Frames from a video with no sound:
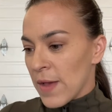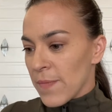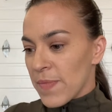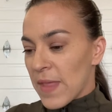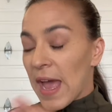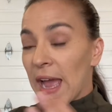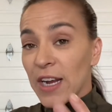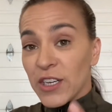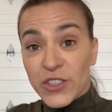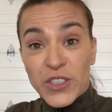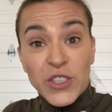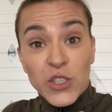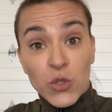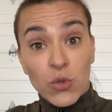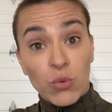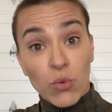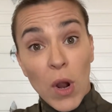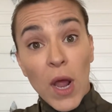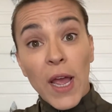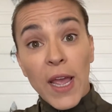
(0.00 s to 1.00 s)
actually
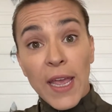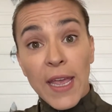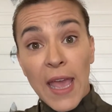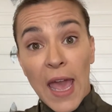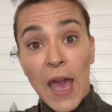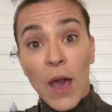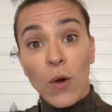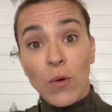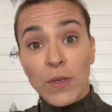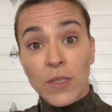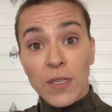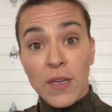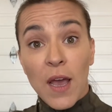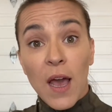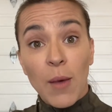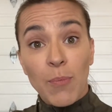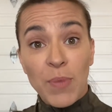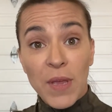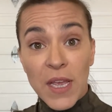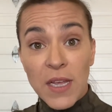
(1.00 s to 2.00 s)
trying out a
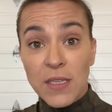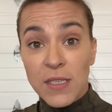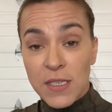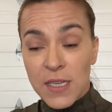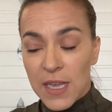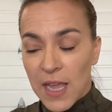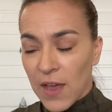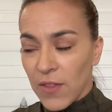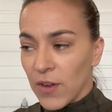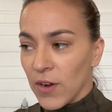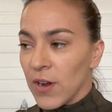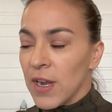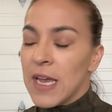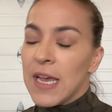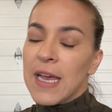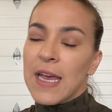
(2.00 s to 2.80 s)
piece together,